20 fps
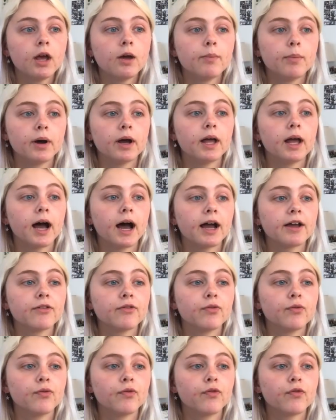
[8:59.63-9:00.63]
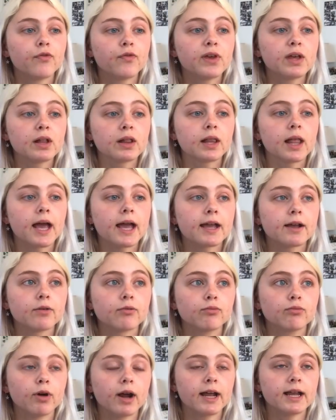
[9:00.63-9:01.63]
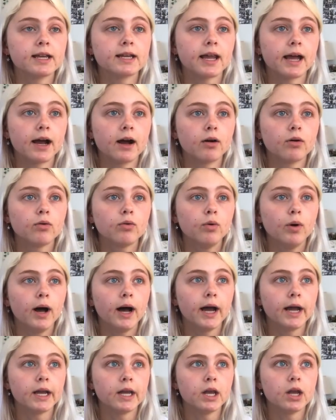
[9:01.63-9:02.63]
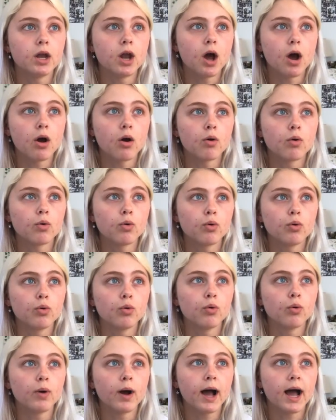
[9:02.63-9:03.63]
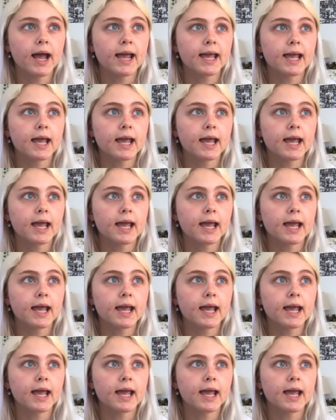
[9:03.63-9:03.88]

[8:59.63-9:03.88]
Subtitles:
but I feel like right now I know who I